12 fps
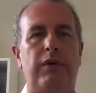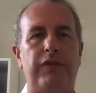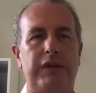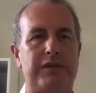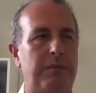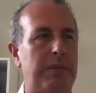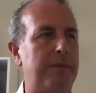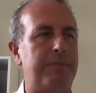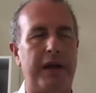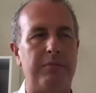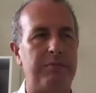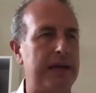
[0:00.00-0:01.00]
If it's about
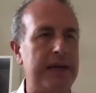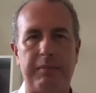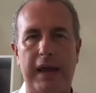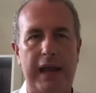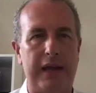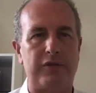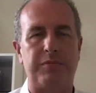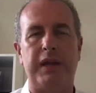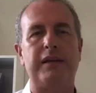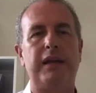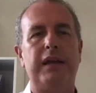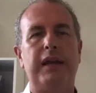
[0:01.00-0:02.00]
better meeting
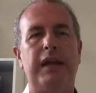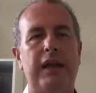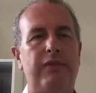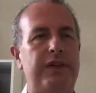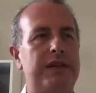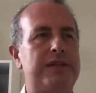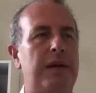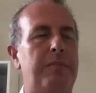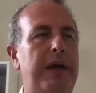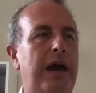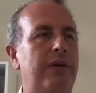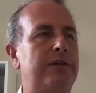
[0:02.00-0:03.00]
management, if it's
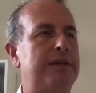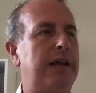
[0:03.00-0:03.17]
about